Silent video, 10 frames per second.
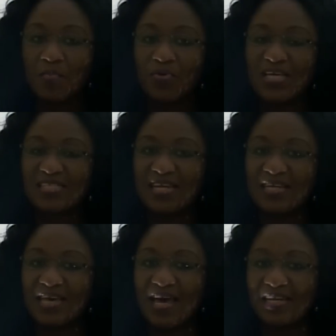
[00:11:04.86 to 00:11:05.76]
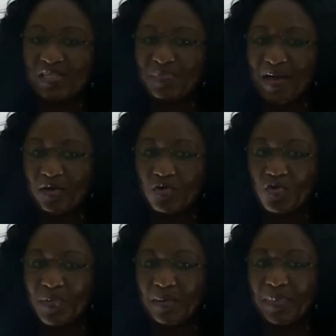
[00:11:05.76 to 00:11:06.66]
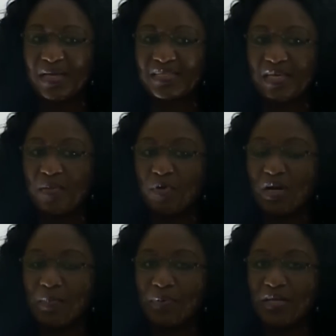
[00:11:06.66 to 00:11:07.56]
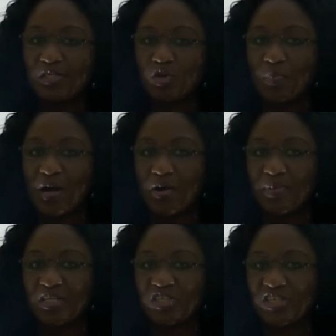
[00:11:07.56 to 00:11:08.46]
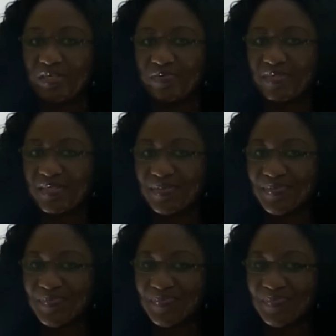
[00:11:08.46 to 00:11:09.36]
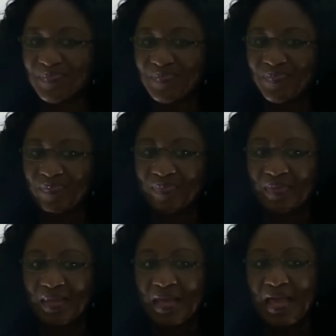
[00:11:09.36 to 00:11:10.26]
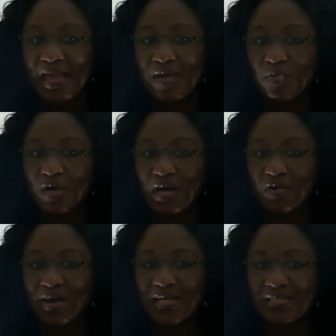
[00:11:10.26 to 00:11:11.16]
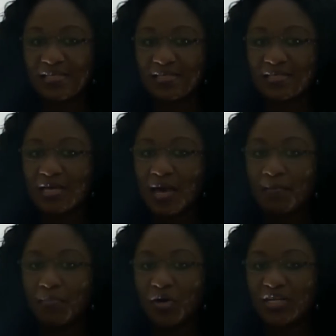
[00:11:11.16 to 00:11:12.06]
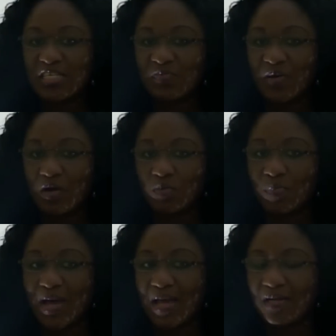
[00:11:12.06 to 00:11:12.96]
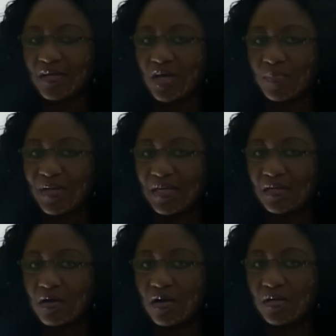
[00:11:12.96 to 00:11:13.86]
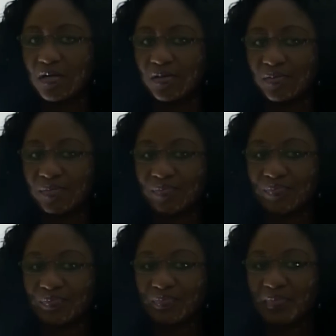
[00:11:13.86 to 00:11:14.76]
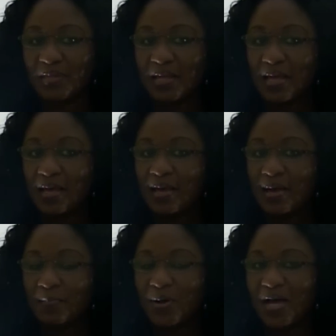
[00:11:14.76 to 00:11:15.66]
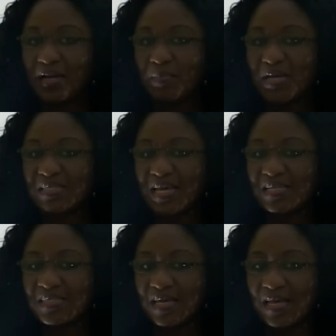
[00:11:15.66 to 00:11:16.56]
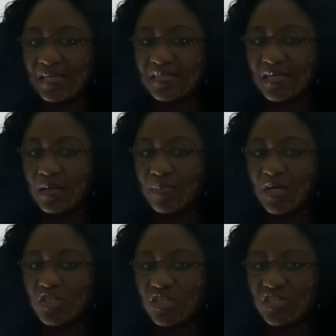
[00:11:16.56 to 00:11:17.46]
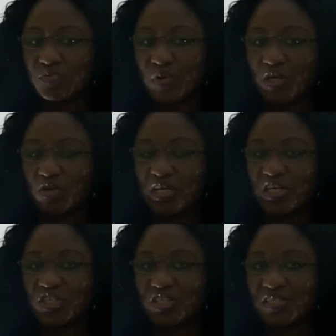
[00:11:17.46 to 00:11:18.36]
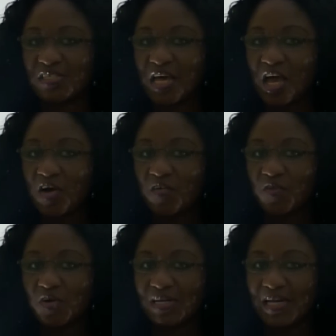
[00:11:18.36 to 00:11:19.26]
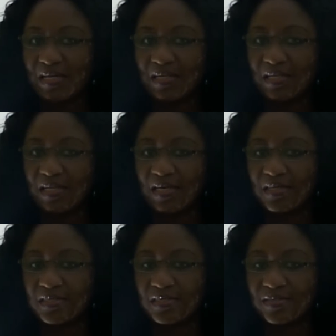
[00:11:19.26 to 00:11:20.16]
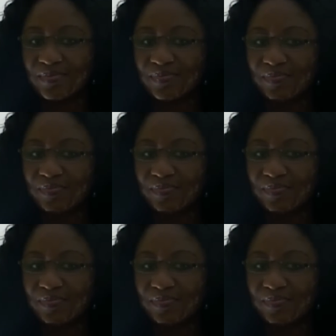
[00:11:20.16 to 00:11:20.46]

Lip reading: President Anesbai Koroma makes Ebola plea to paramount chiefs. Ebola crisis, bodies found piled up in Conteh. Parliament extends emergency regulations for 90 days.